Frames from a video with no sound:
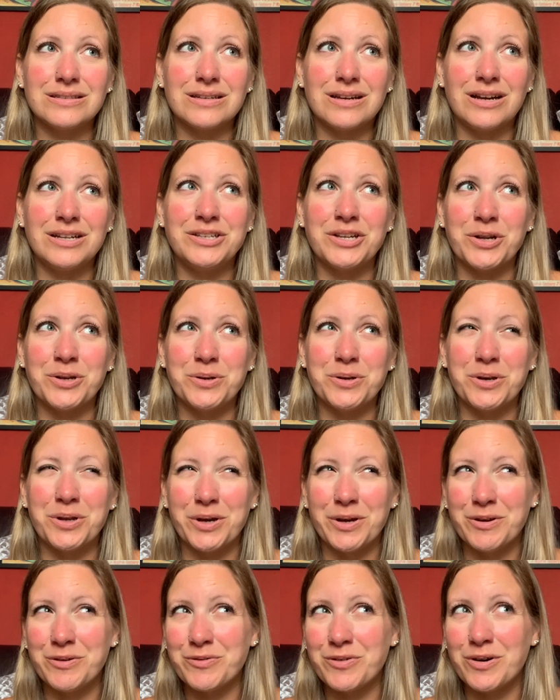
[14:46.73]
I don't
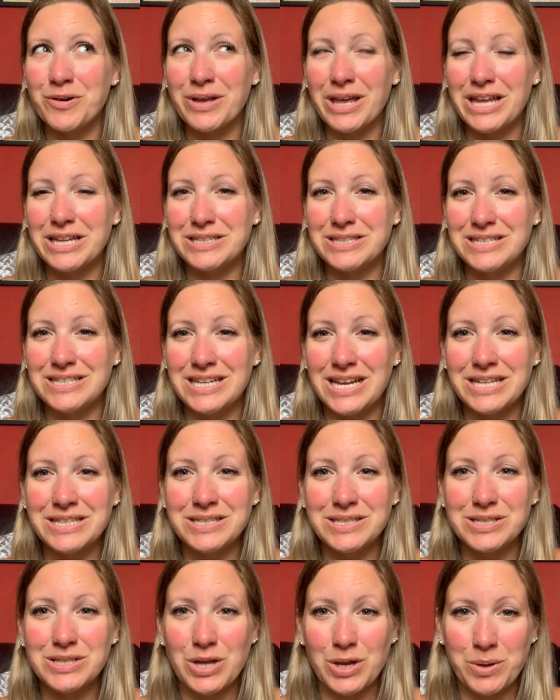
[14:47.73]
know if I'll get to
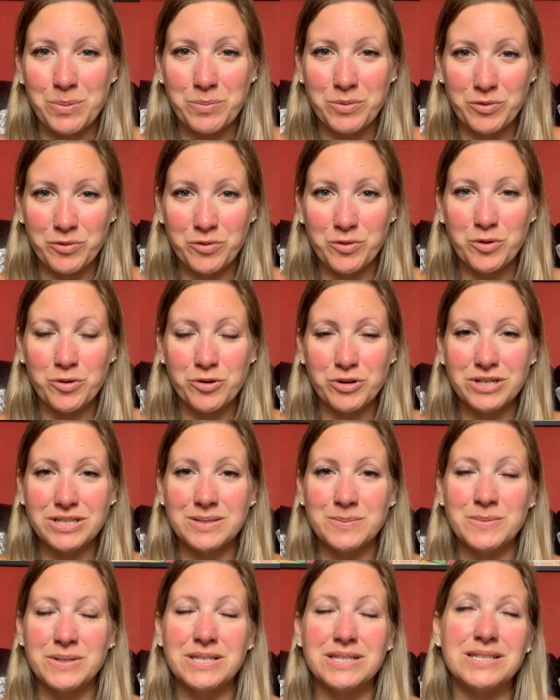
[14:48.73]
10 stone before
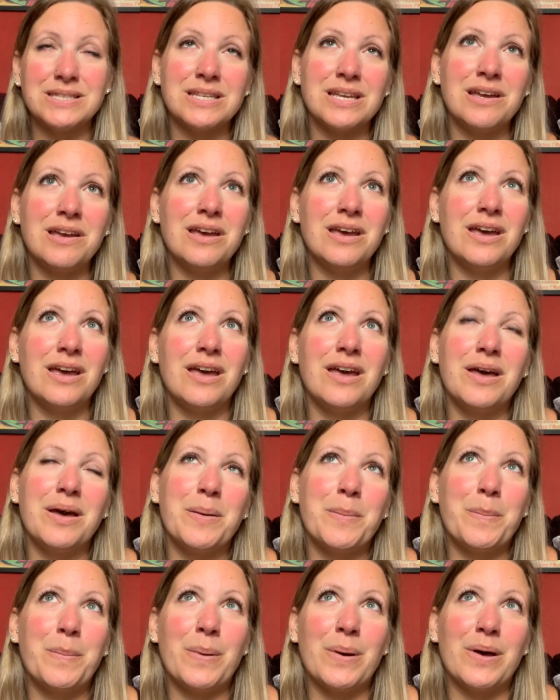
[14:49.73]
Christmas,
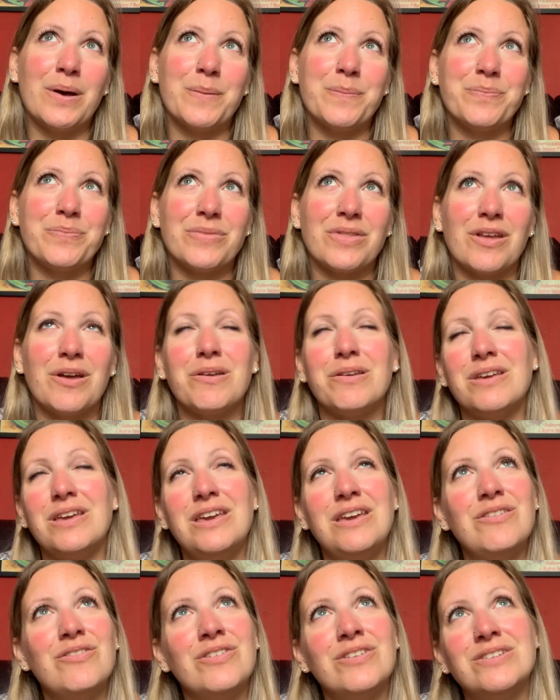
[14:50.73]
but
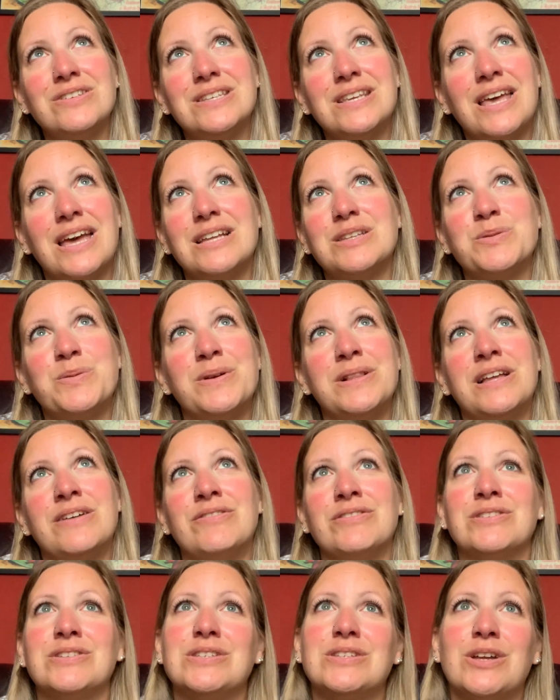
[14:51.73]
even to get to
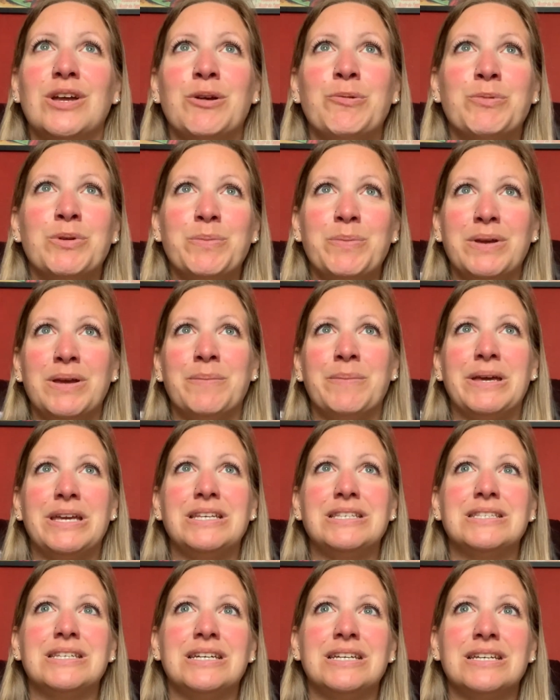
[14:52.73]
11 stone would be
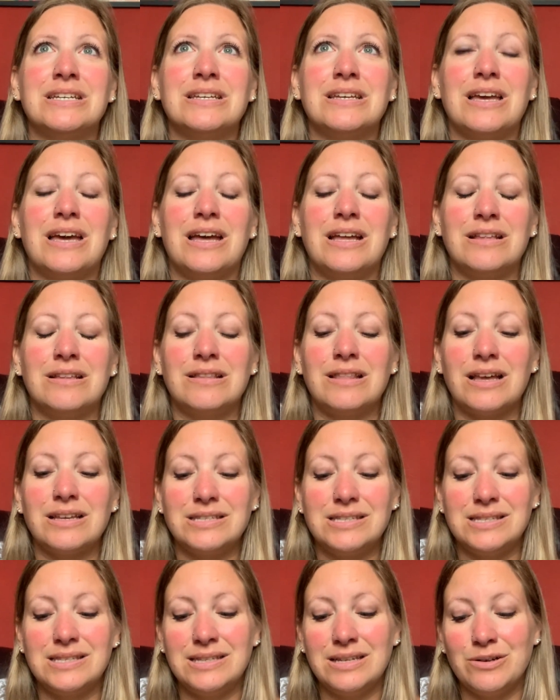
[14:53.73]
amazing, and
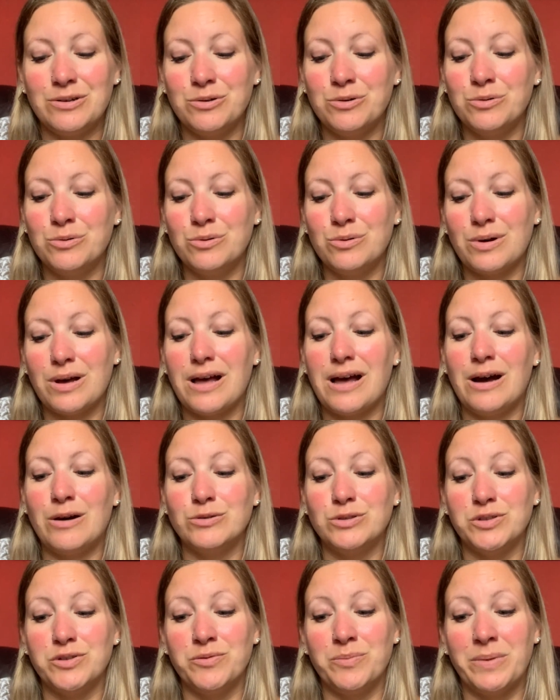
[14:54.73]
that's still
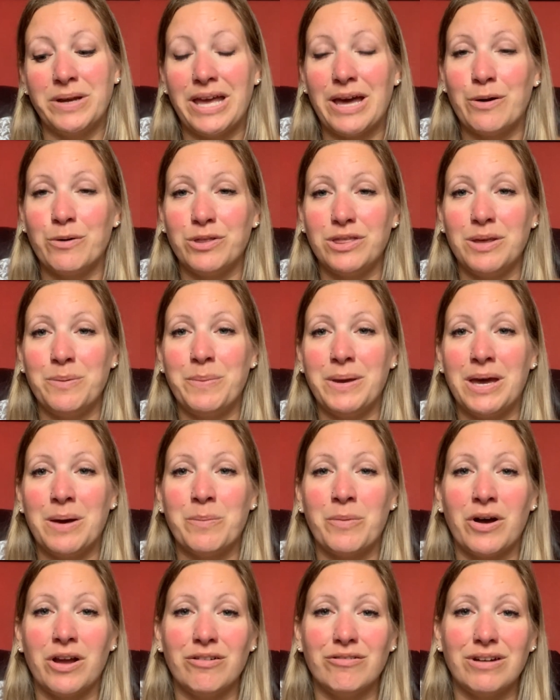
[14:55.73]
out of my healthy
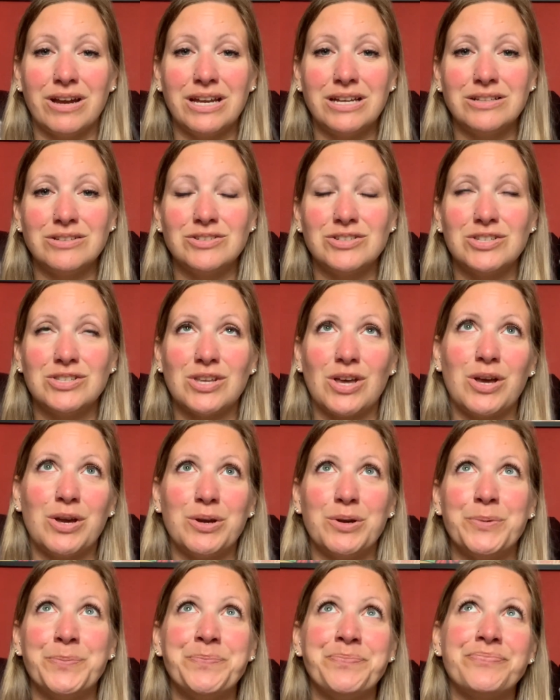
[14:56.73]
BMI range,
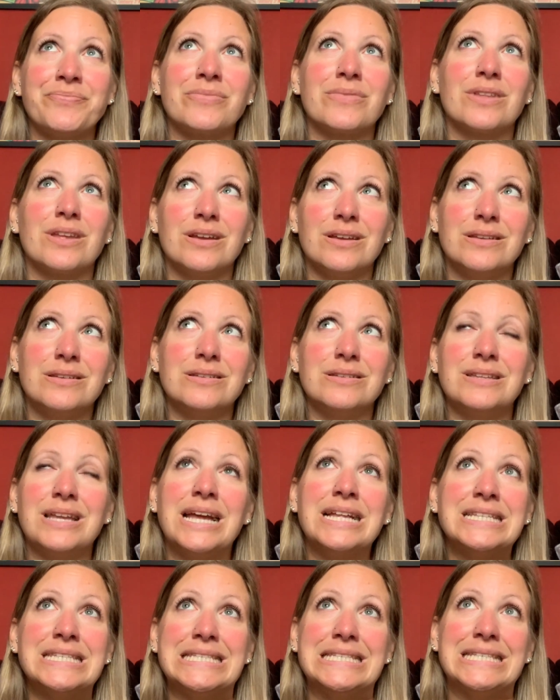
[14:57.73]
so
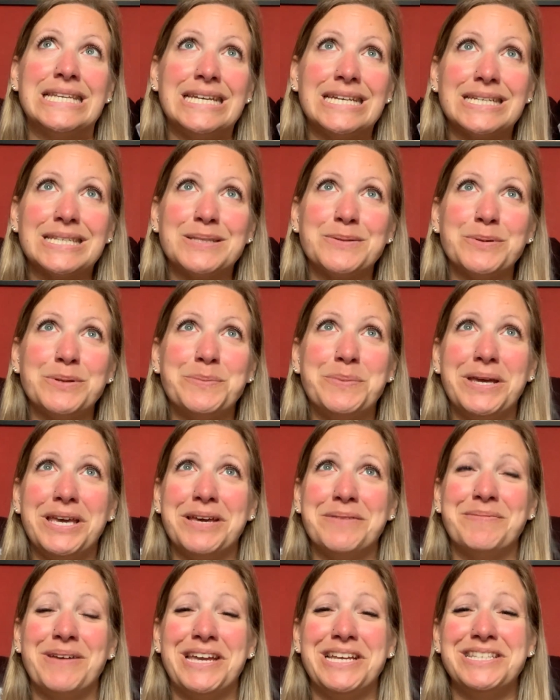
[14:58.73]
10.6 would
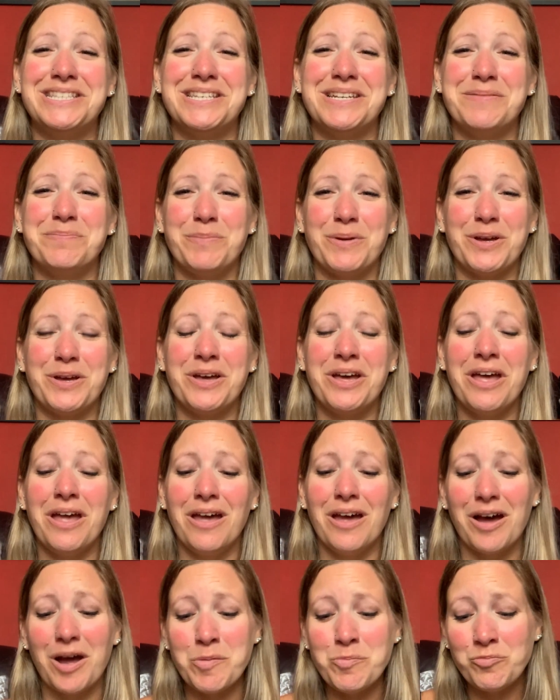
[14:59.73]
be amazing. But
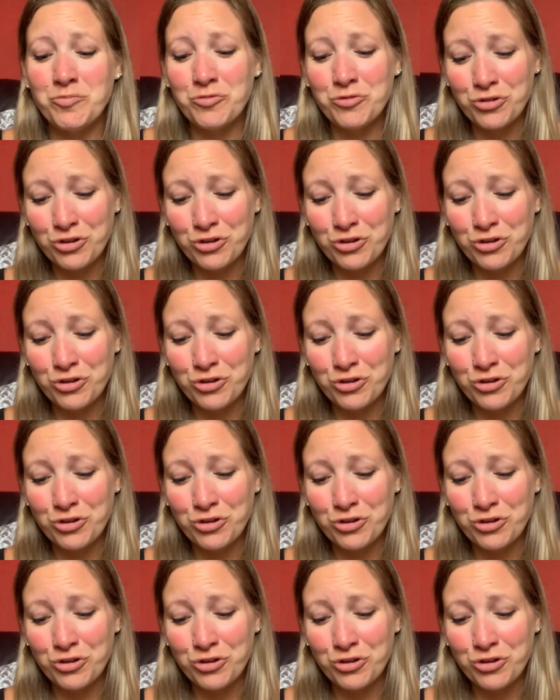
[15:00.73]
I'm